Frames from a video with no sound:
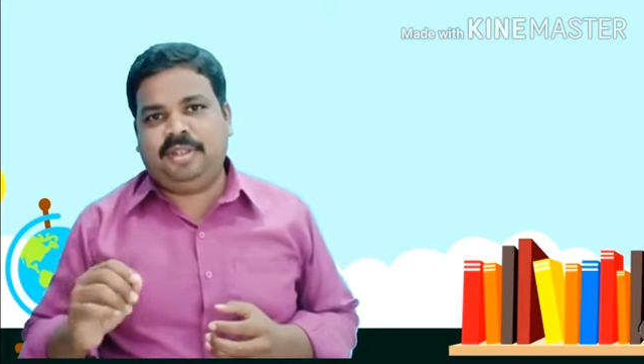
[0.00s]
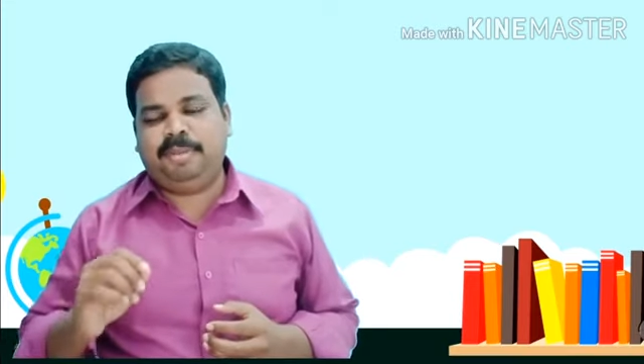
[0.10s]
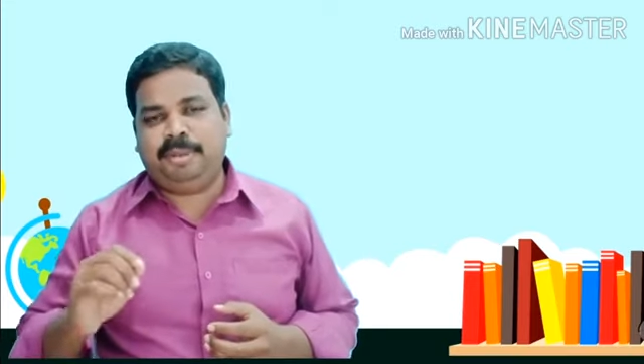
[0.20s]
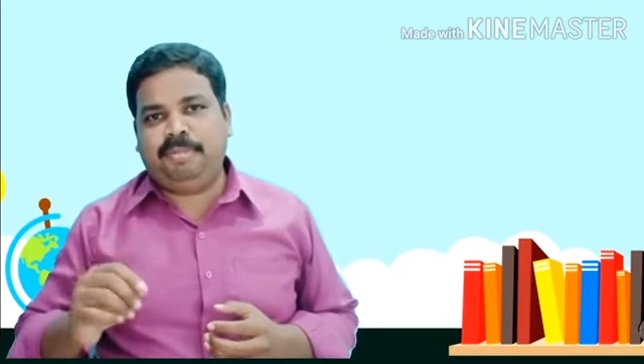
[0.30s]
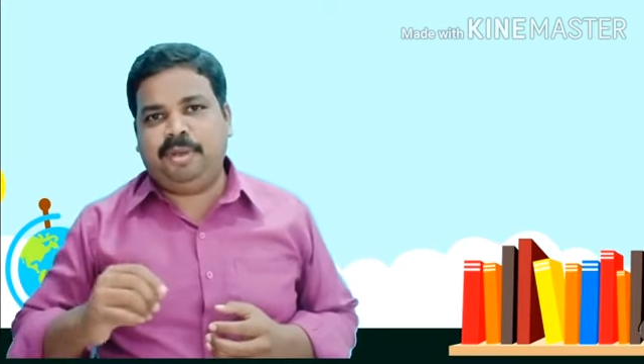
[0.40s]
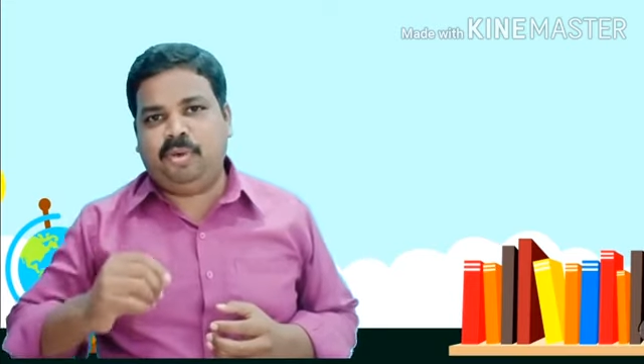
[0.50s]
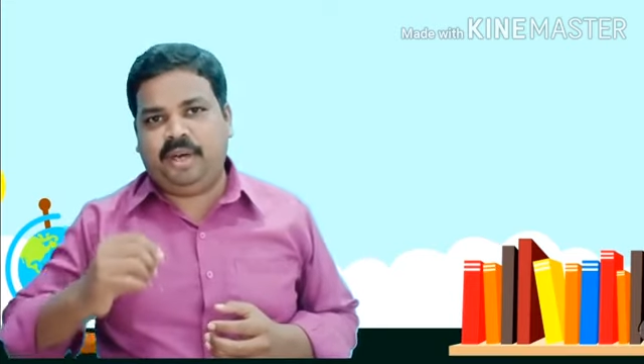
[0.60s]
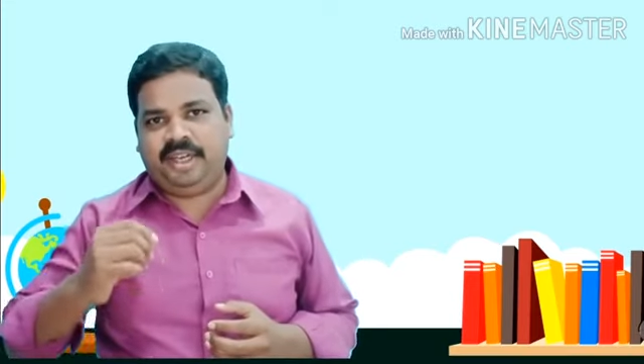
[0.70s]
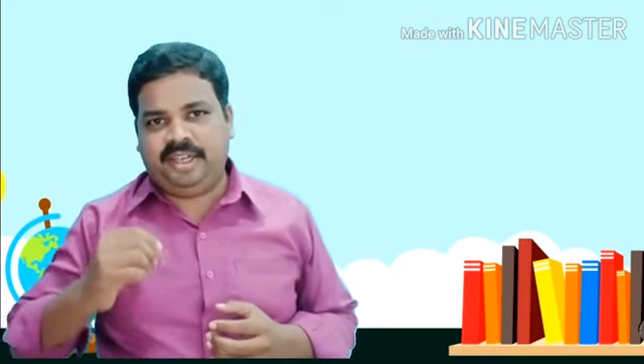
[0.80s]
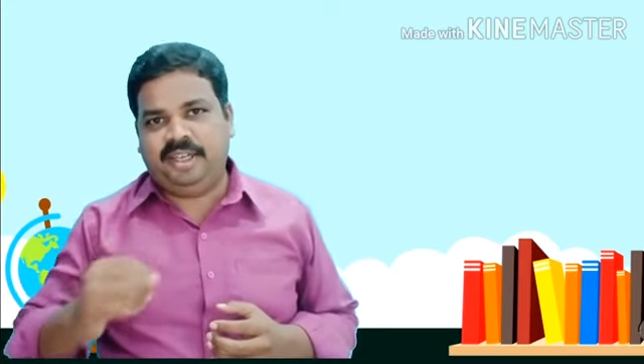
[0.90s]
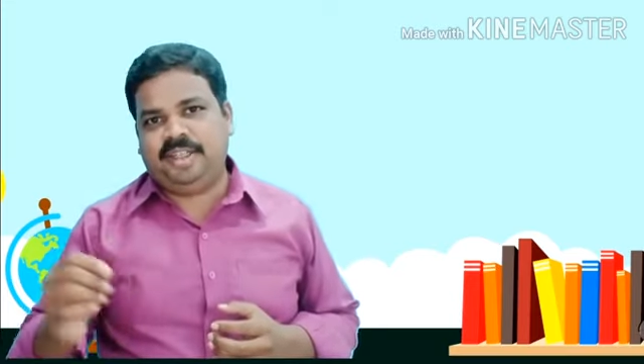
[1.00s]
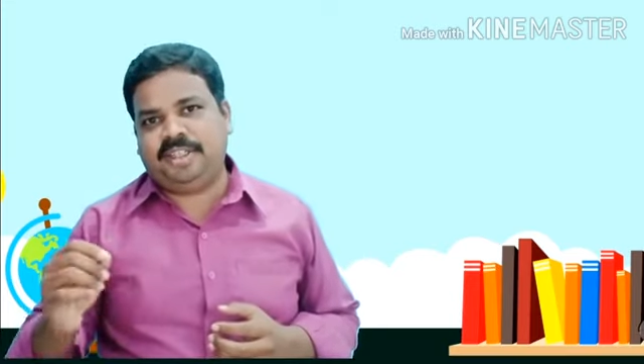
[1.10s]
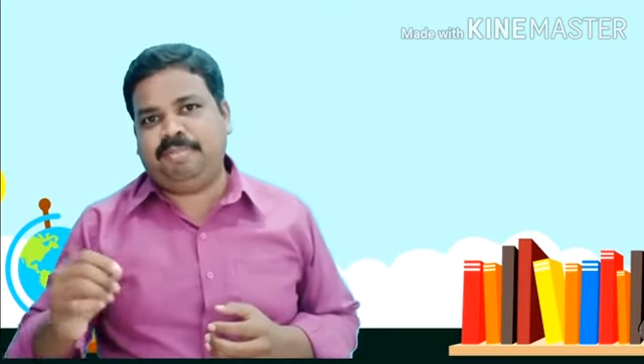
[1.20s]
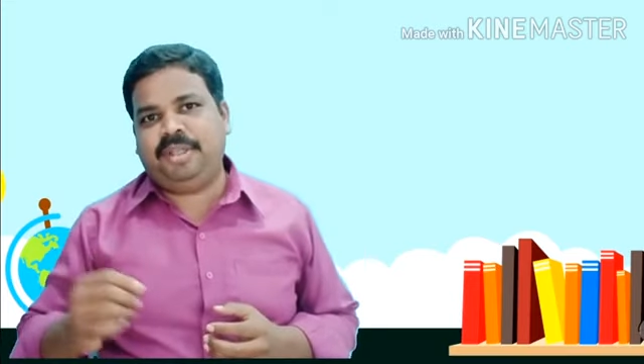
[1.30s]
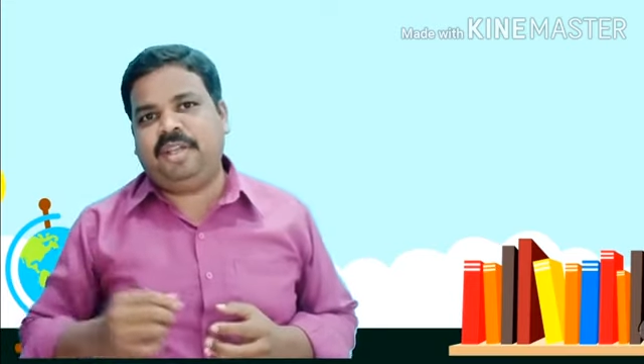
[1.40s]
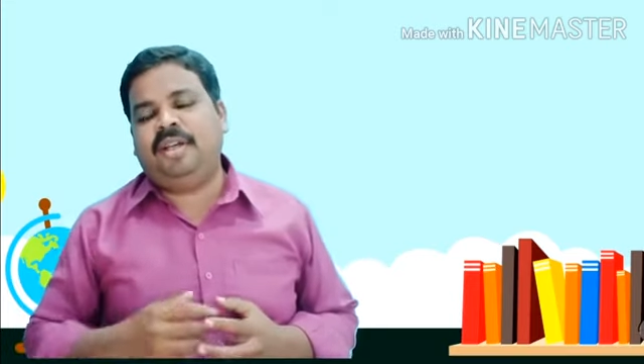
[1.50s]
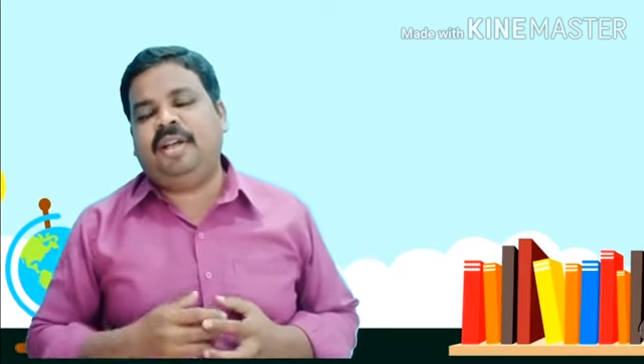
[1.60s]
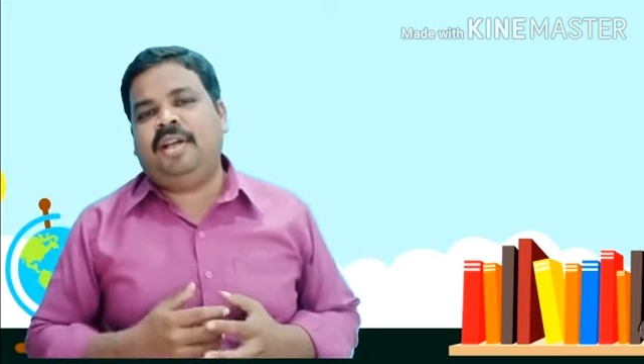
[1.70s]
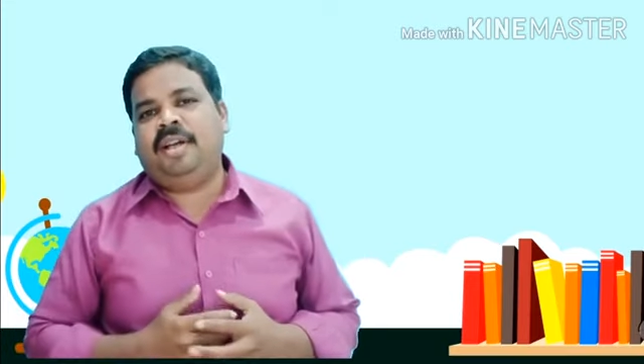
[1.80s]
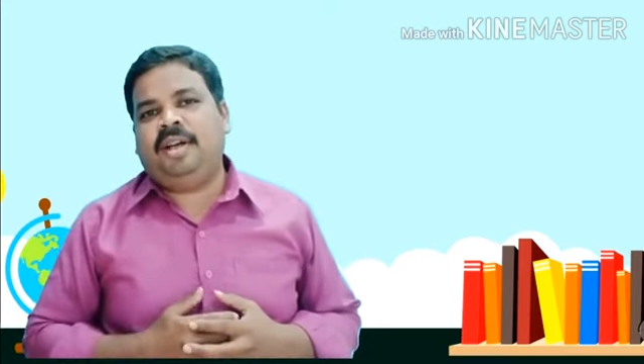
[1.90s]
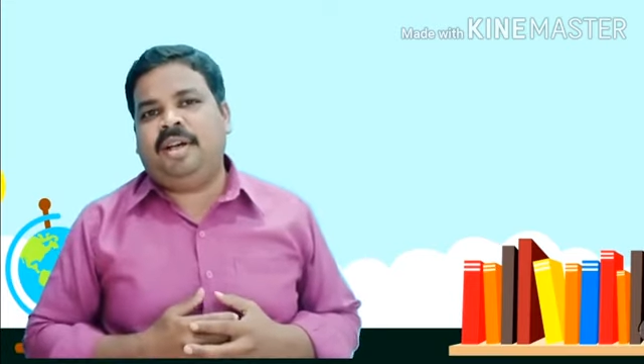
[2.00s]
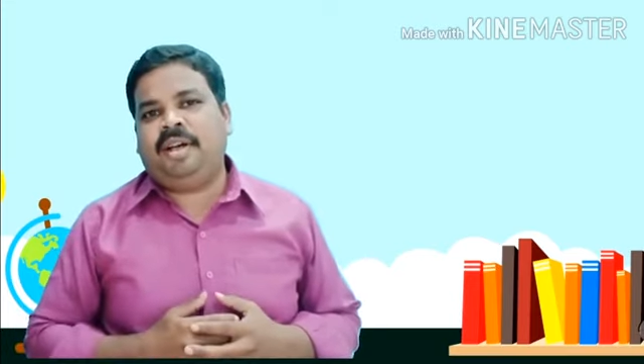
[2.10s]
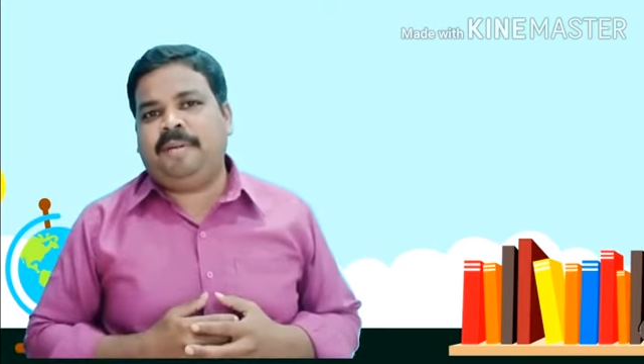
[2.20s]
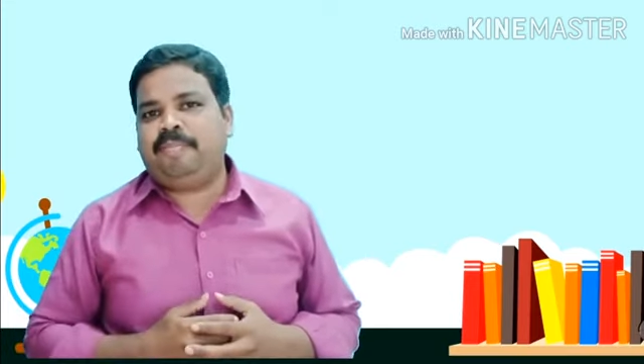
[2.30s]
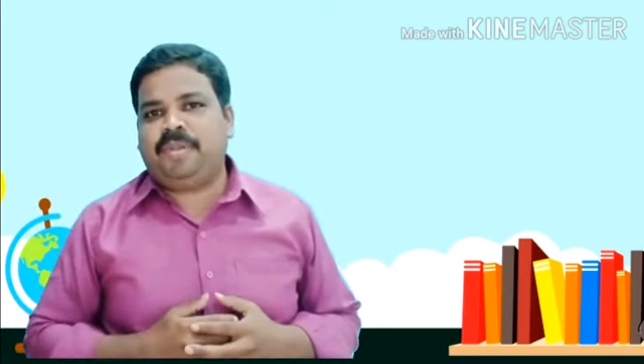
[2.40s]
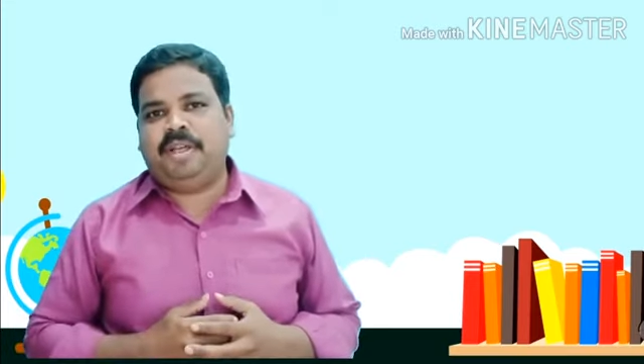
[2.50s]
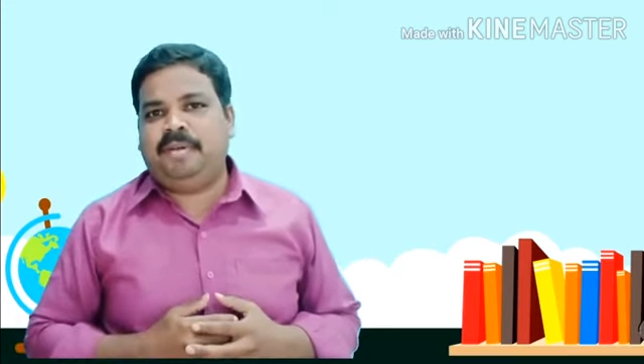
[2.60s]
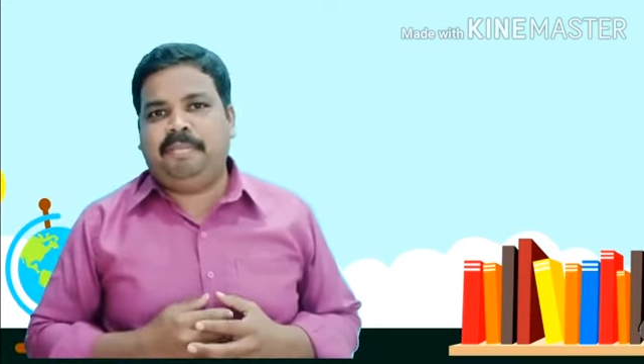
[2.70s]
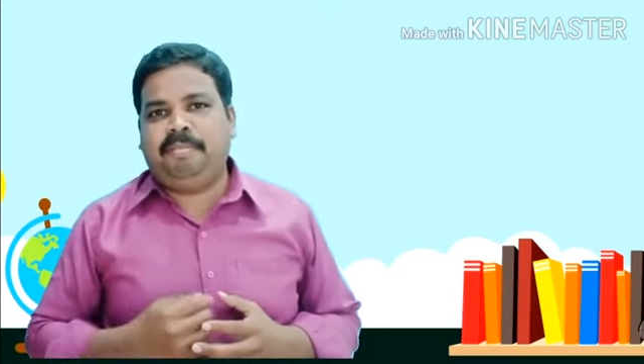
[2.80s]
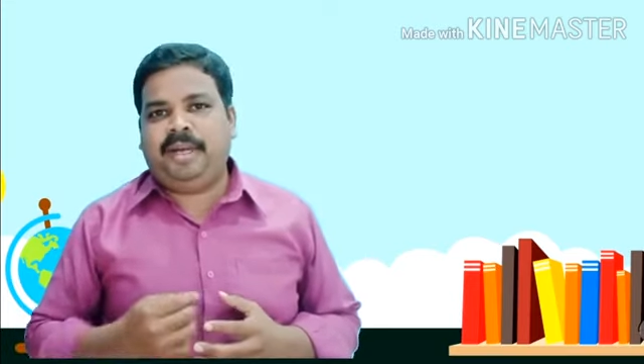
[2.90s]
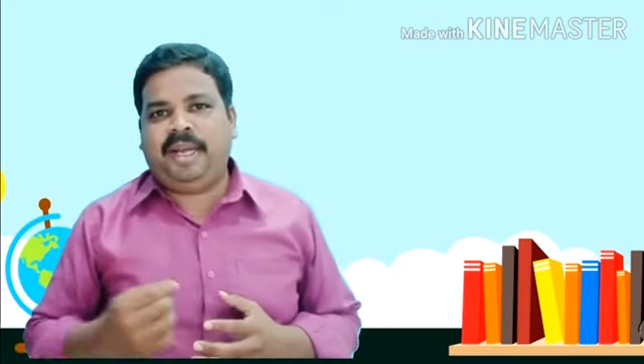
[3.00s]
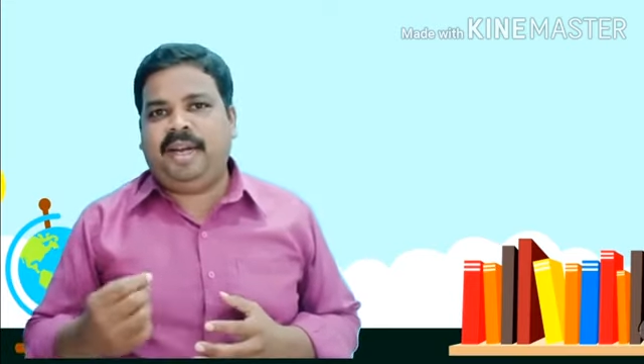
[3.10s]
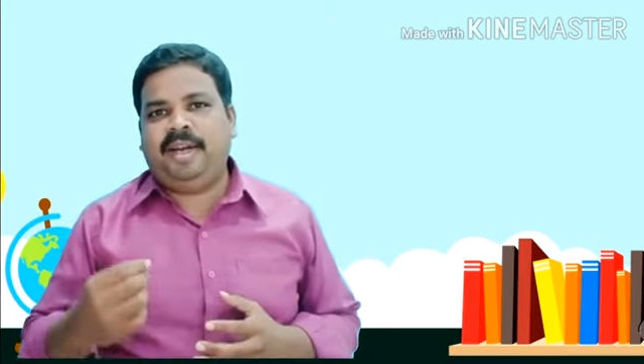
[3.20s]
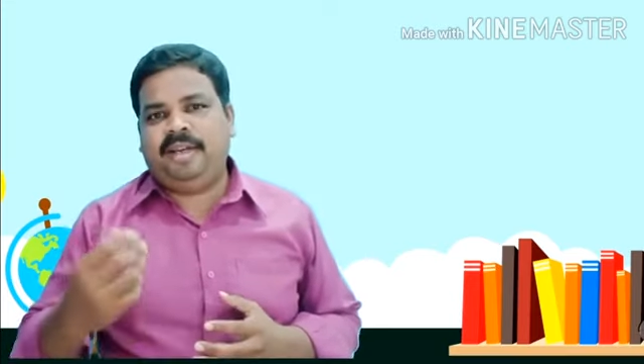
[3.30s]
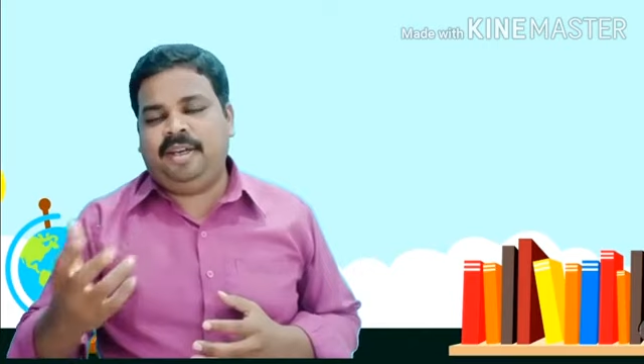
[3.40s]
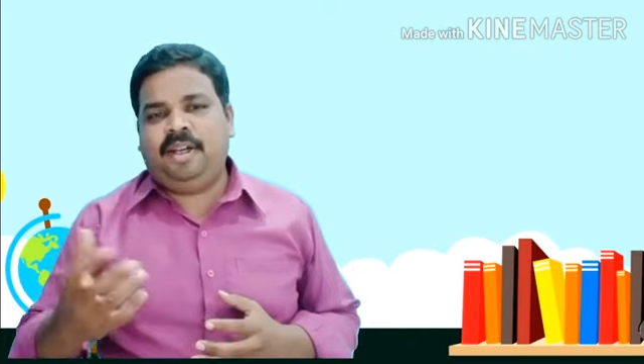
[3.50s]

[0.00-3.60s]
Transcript: The people who had written something by hand